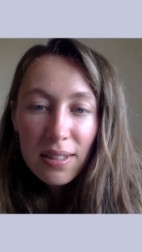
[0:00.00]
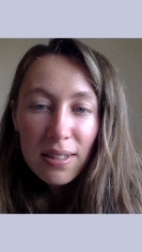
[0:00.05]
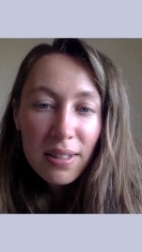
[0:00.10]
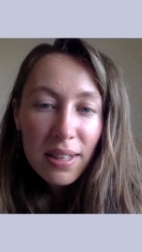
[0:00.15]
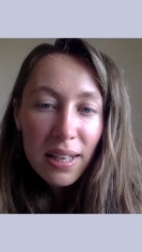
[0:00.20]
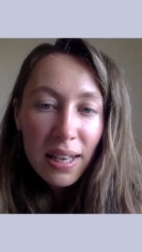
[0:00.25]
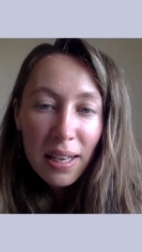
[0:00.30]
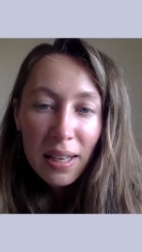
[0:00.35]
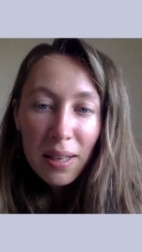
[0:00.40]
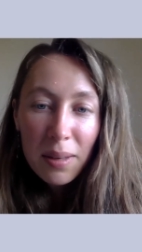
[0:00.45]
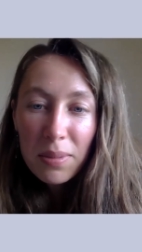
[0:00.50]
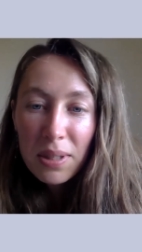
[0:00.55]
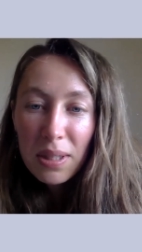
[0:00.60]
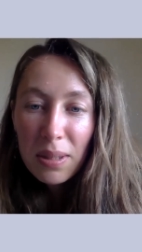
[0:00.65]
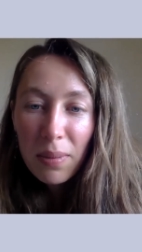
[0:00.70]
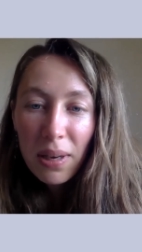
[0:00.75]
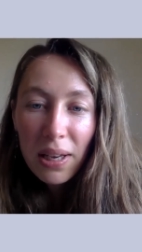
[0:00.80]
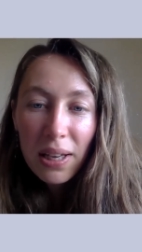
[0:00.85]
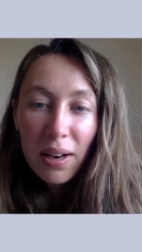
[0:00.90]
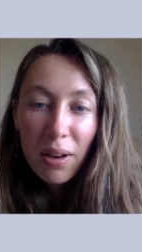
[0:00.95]
schemes
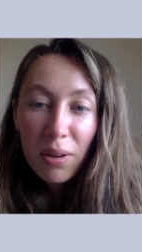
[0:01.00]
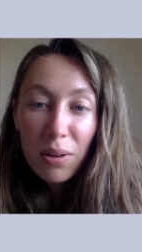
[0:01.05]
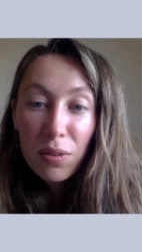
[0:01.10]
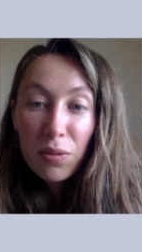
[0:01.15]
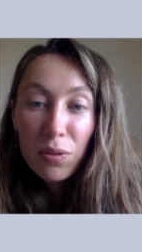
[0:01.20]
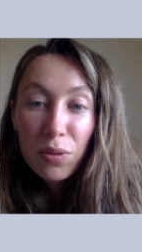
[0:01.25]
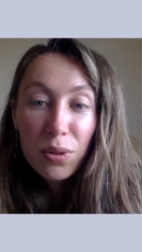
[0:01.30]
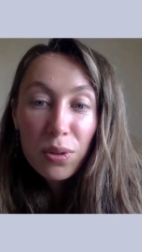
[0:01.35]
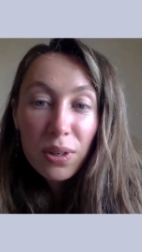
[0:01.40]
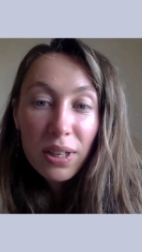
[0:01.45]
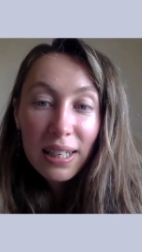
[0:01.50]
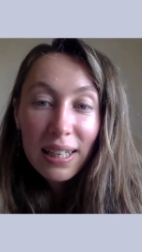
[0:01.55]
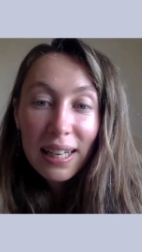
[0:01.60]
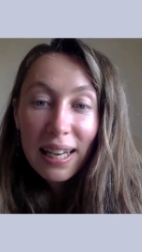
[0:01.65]
made out of crooked